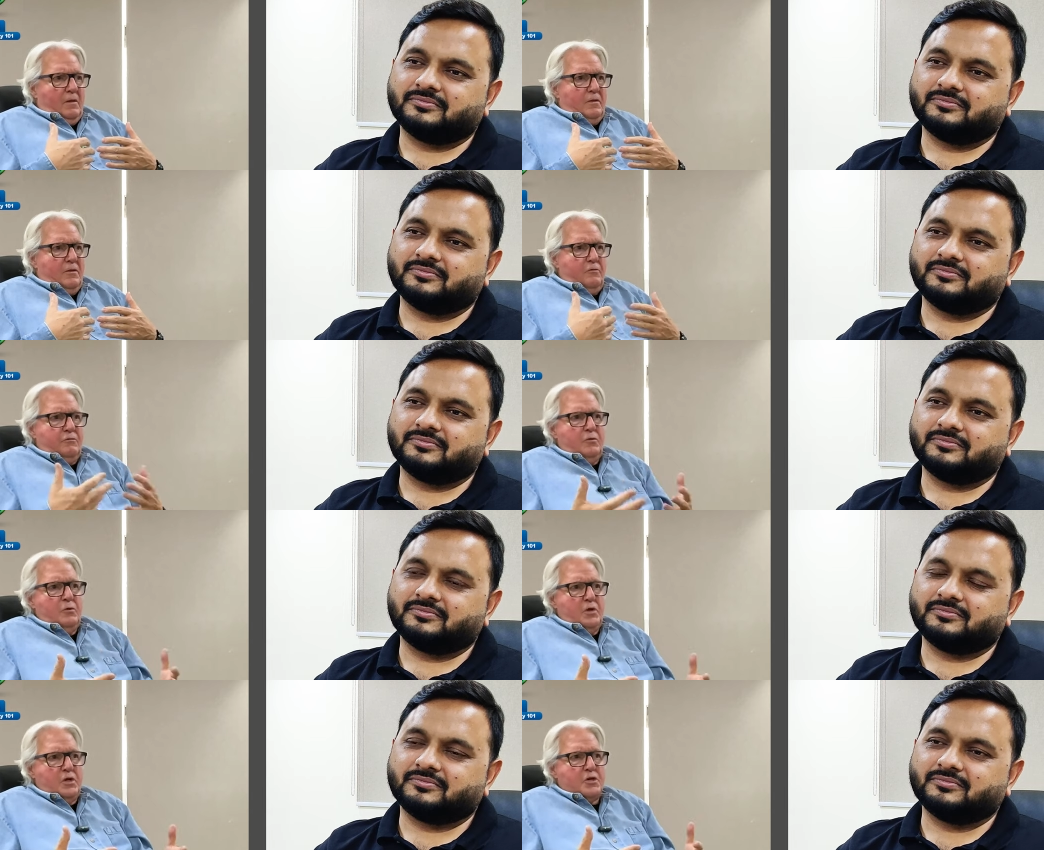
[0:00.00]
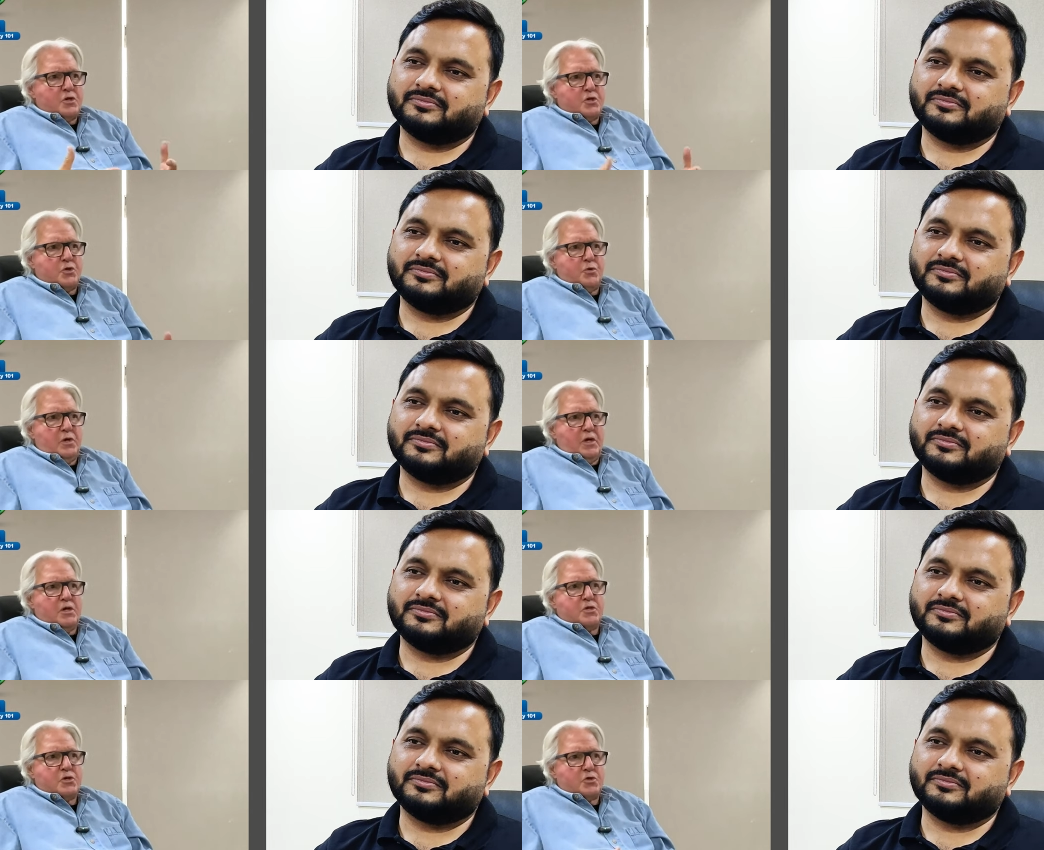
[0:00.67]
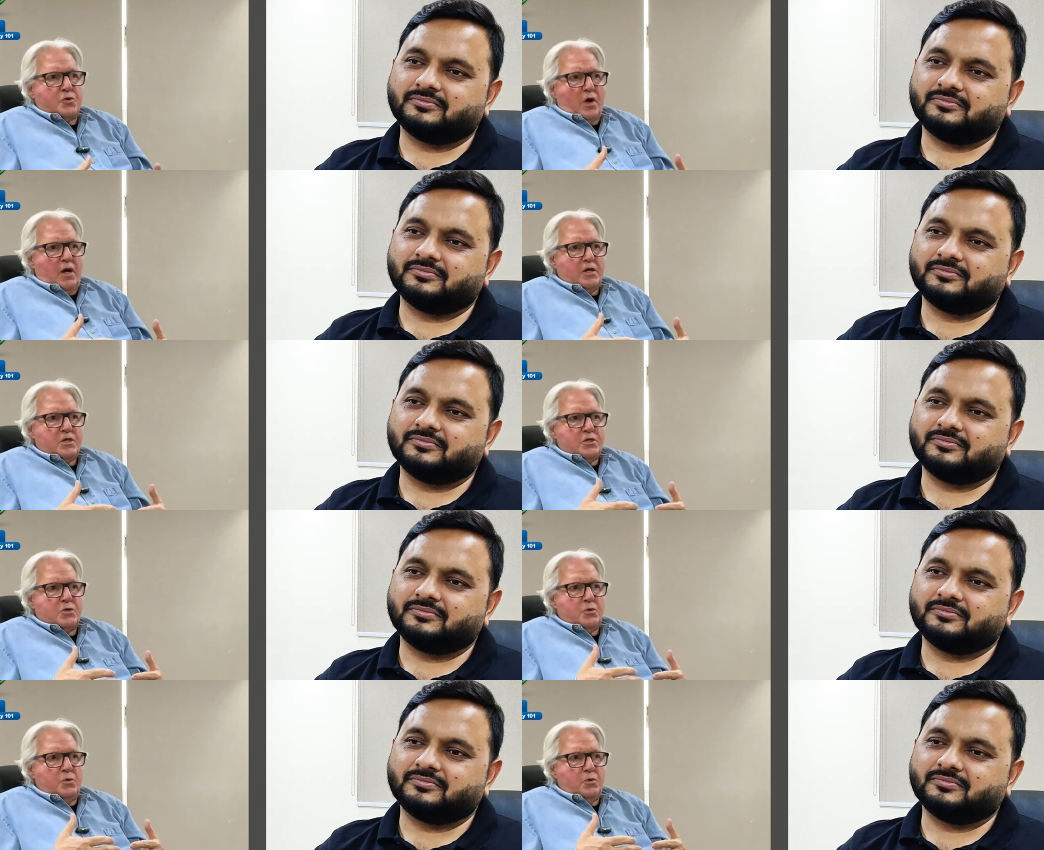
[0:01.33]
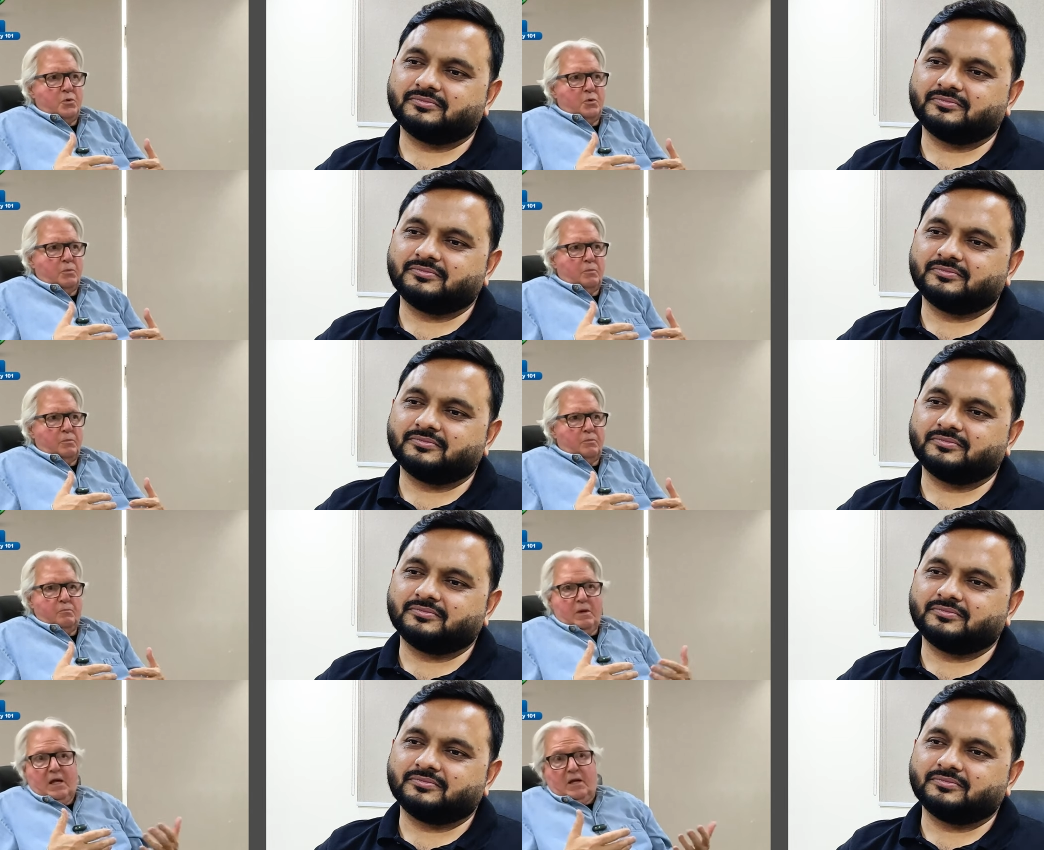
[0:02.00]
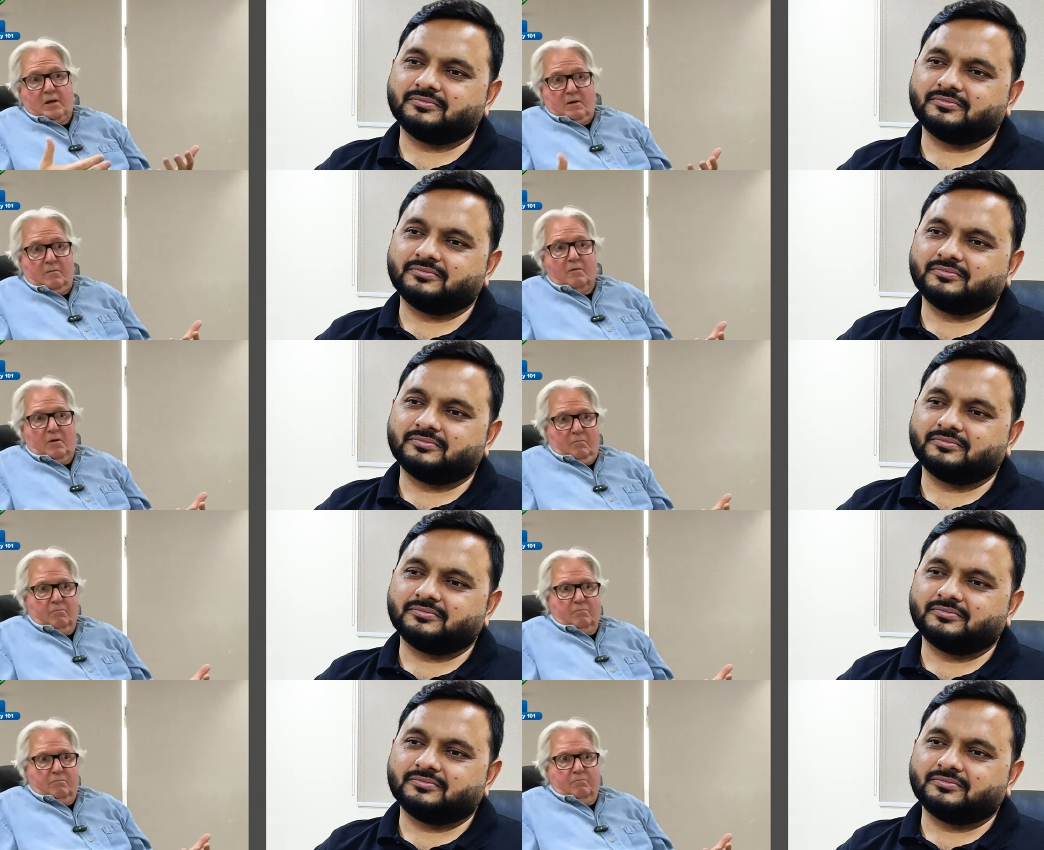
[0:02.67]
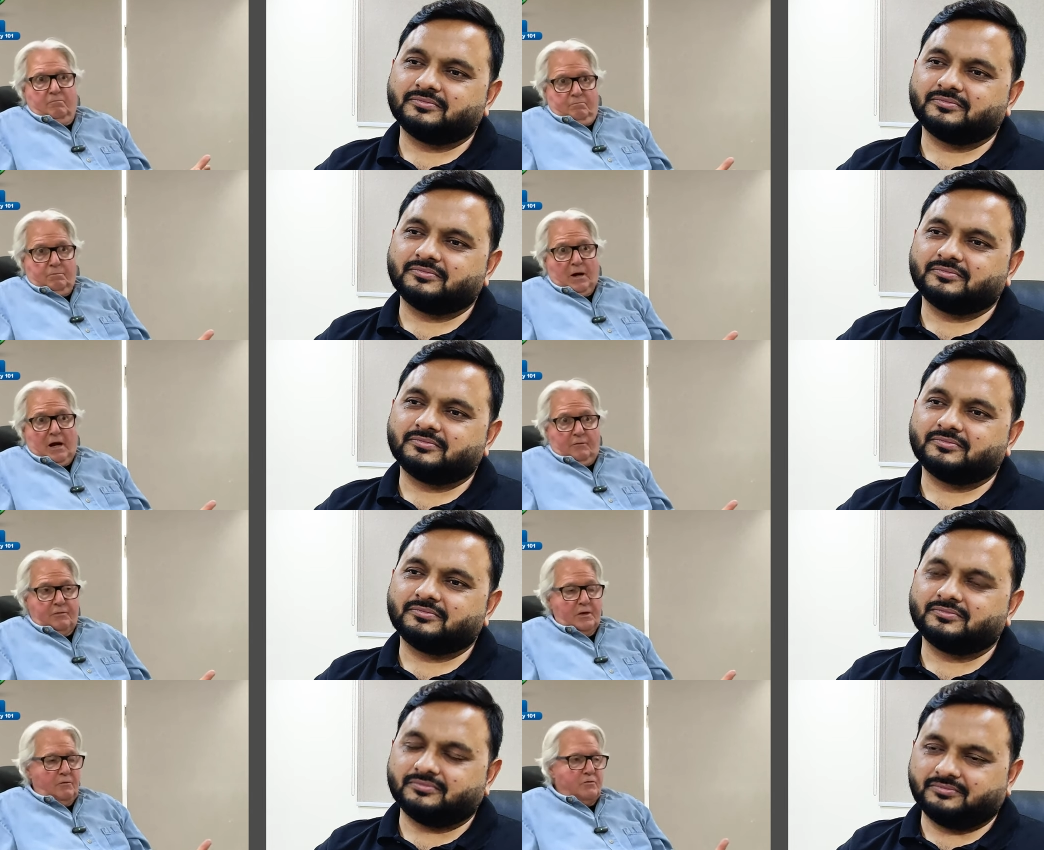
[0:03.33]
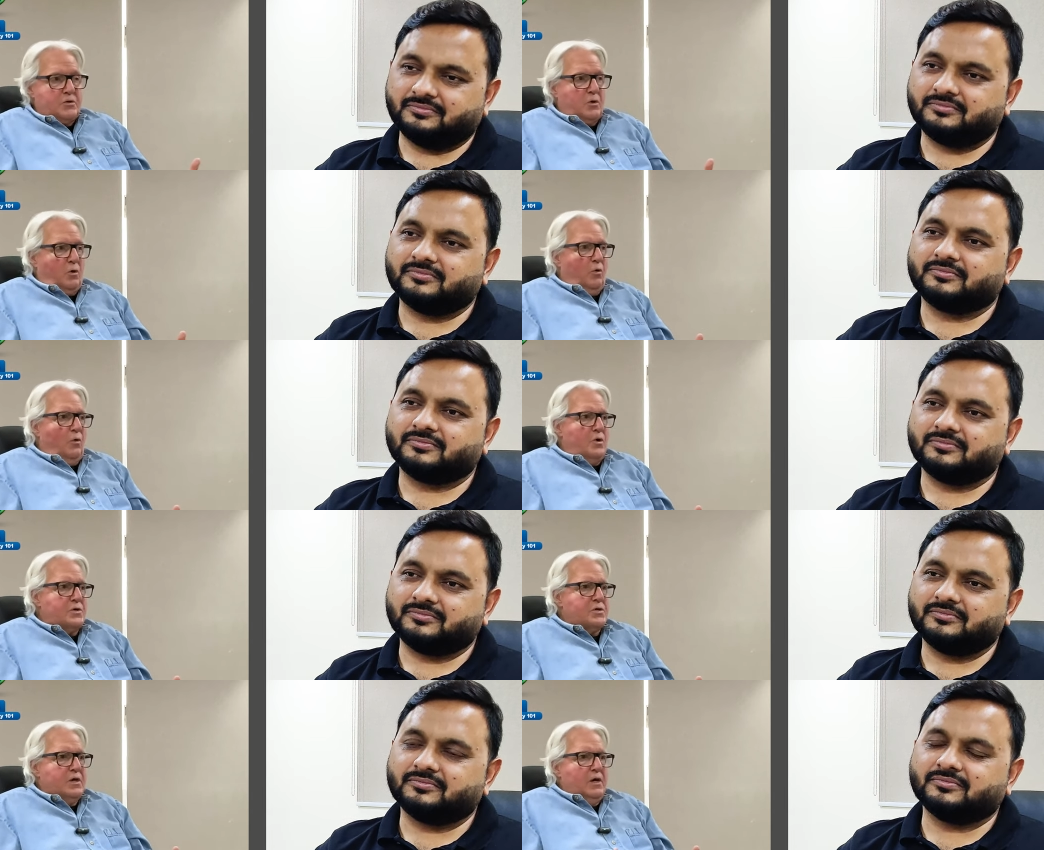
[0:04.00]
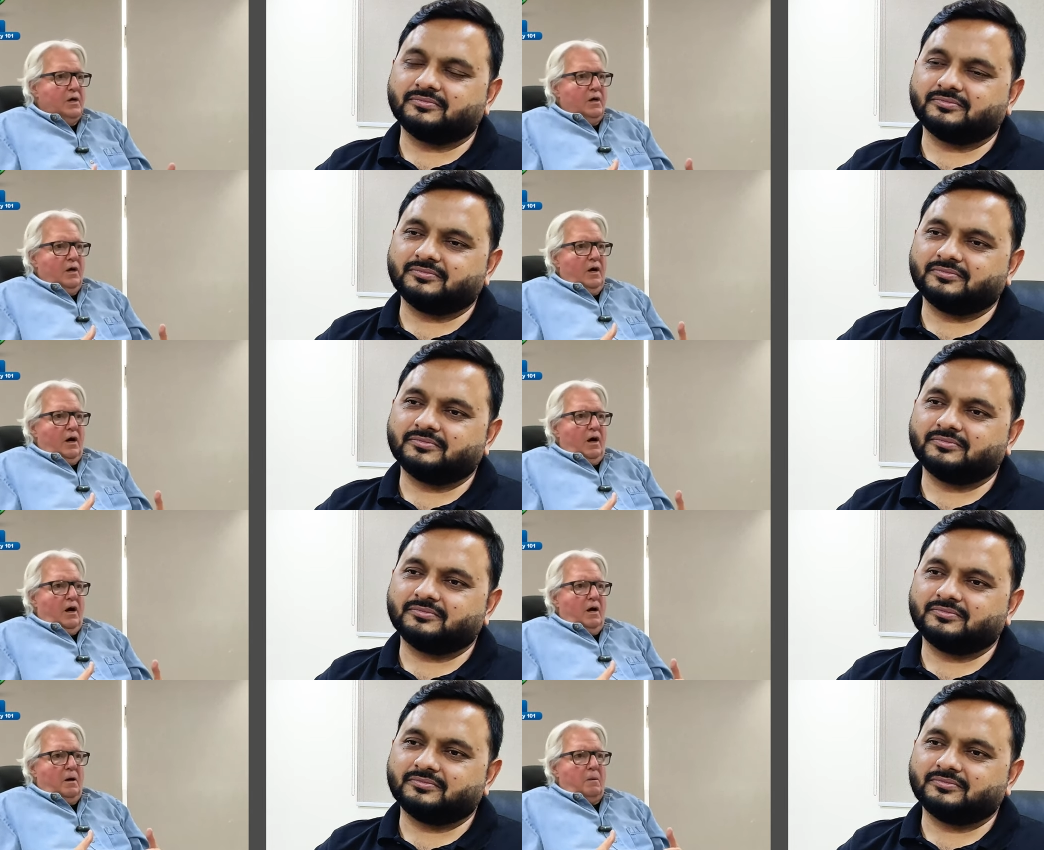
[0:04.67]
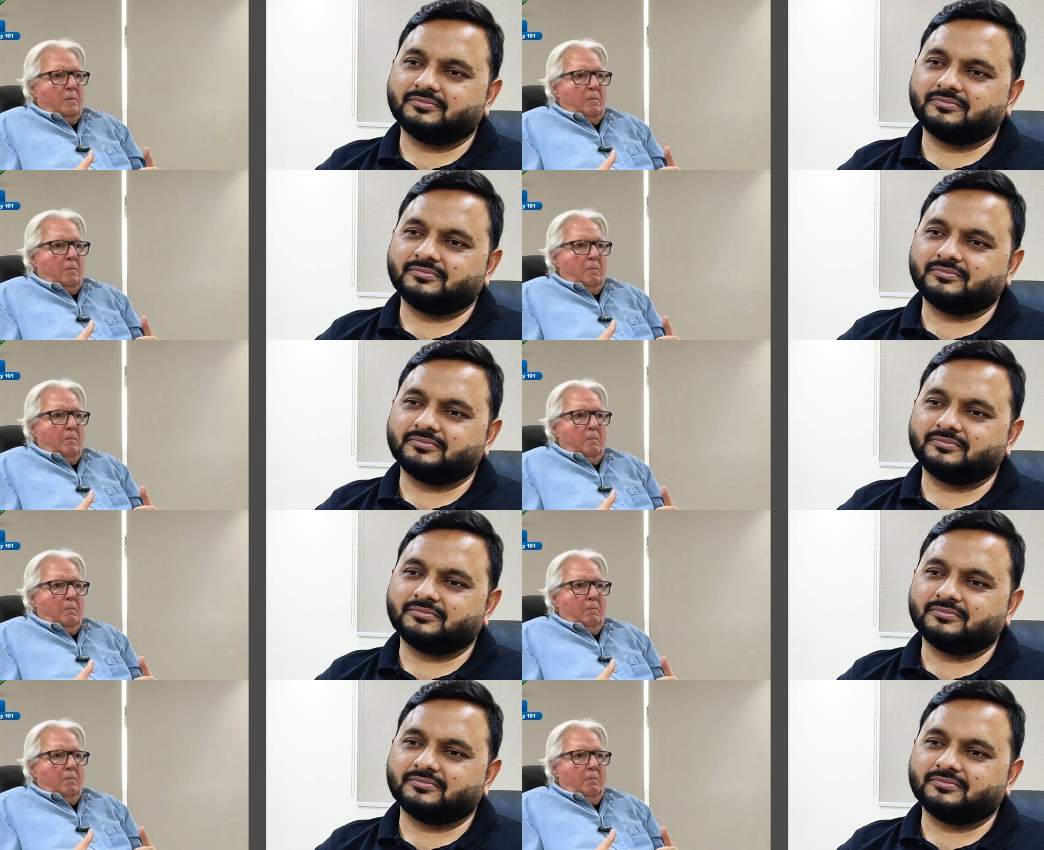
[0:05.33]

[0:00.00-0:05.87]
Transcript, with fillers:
Speaker 1: the food industry is trying to make profit, of course. Mm-hmm. Um,